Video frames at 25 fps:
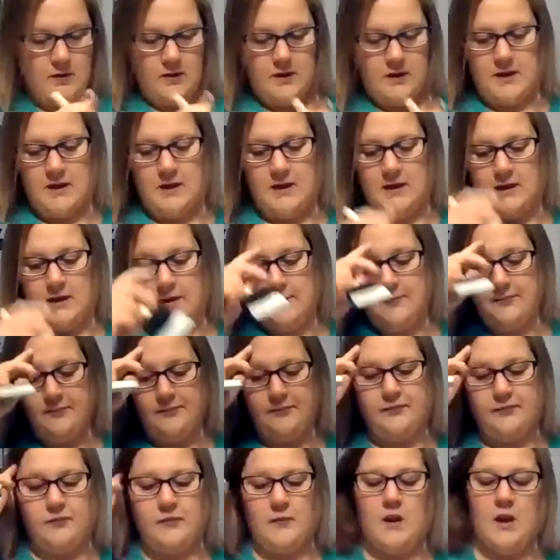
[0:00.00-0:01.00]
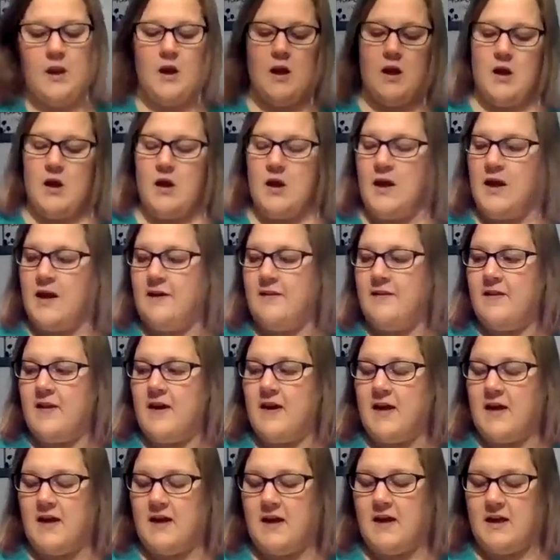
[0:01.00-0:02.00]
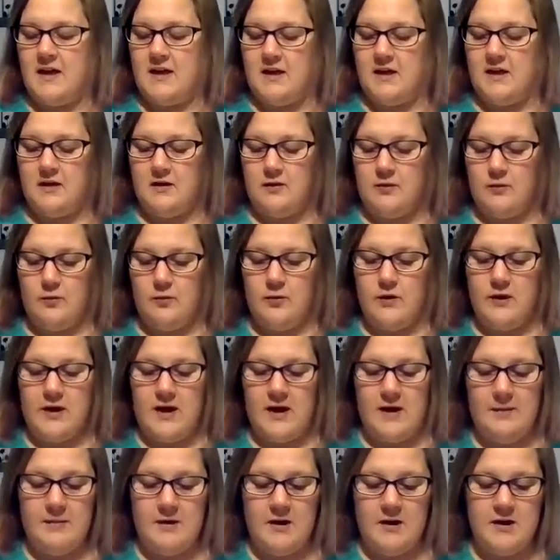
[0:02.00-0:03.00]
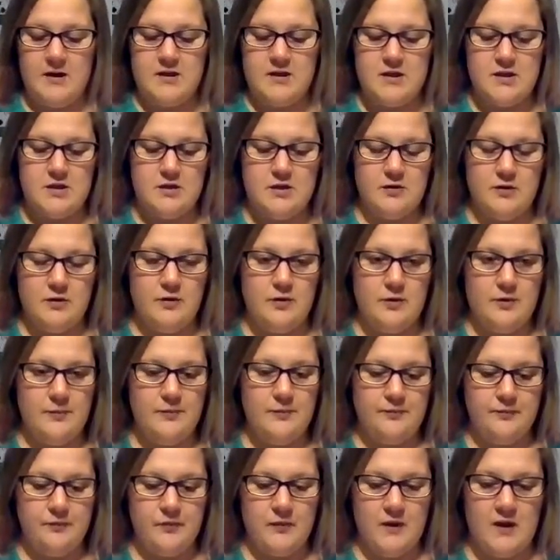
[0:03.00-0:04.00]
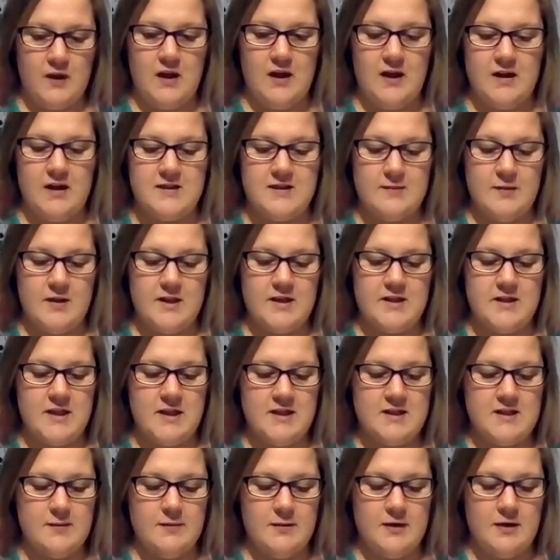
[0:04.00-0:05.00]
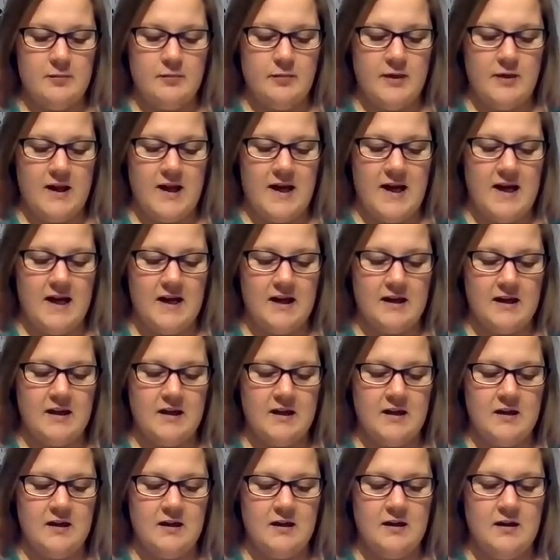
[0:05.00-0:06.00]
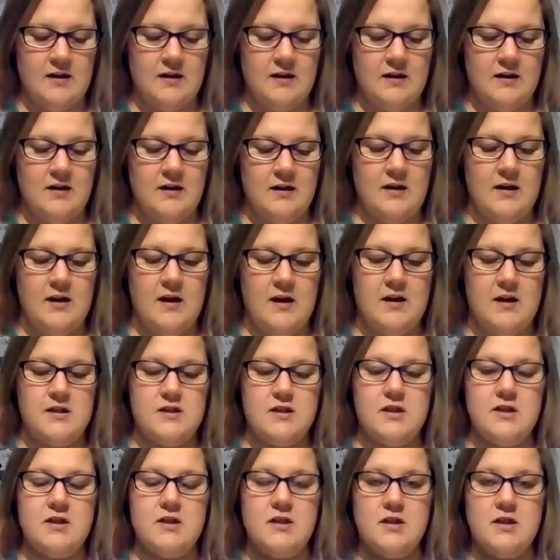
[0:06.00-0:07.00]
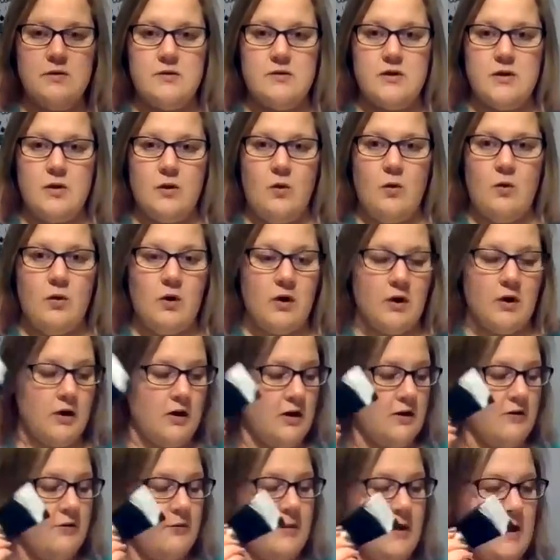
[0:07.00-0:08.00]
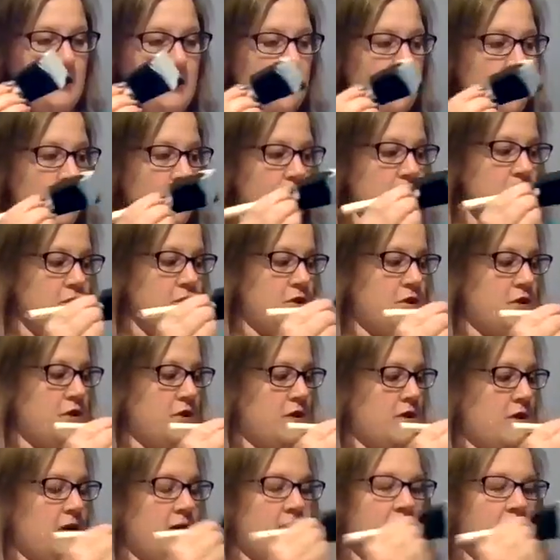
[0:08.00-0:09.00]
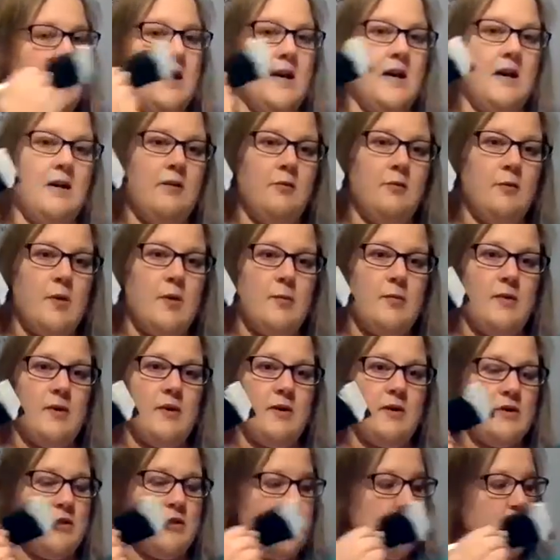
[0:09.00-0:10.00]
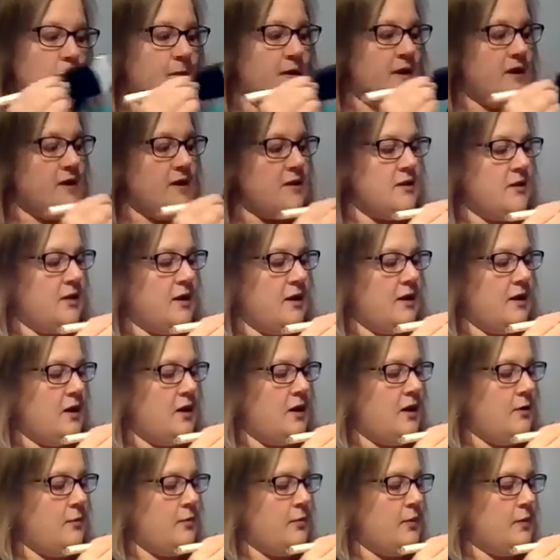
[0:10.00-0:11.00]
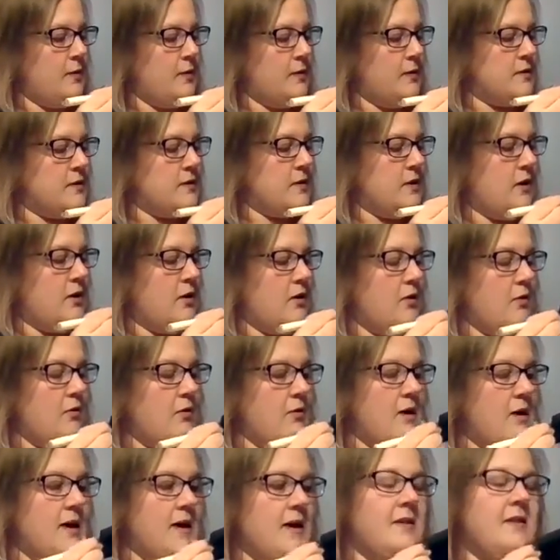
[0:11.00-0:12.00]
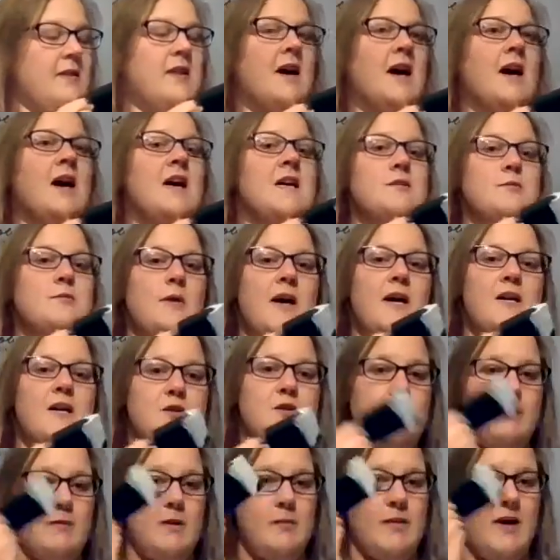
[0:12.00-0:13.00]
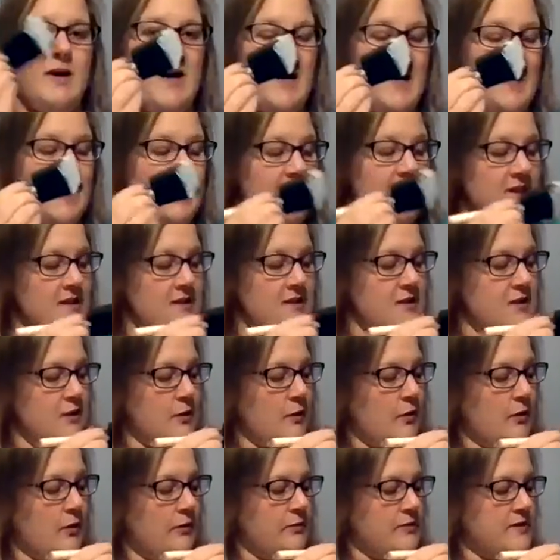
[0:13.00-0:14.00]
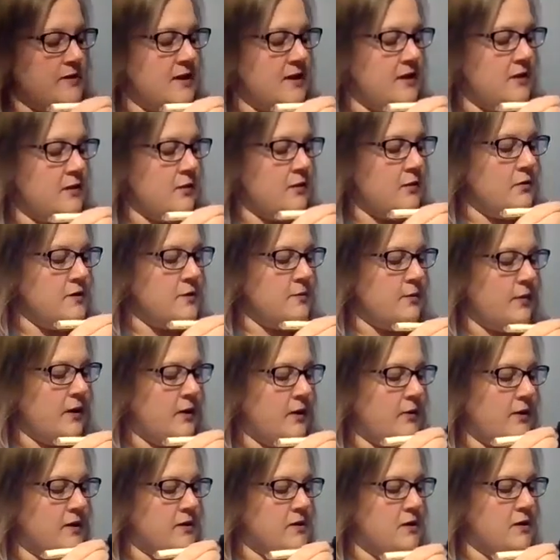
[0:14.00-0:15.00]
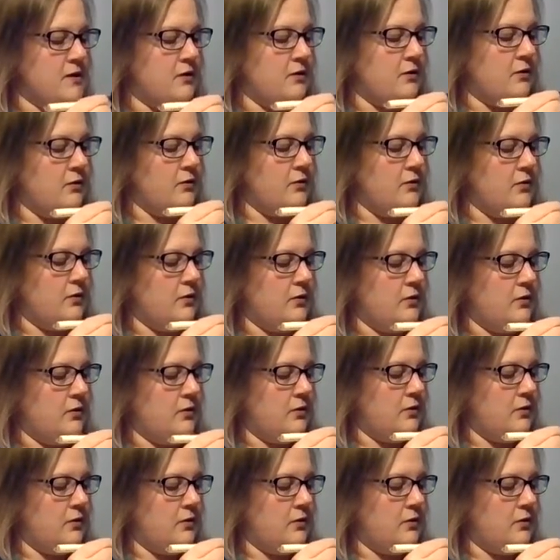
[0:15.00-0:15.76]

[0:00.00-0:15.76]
Okay. And then what I'm going to do is I'm going to take some of the black and just use the corner of my brush. And remember, your snowman is looking up, so the eyes will actually be behind it, so you won't see those, but you can do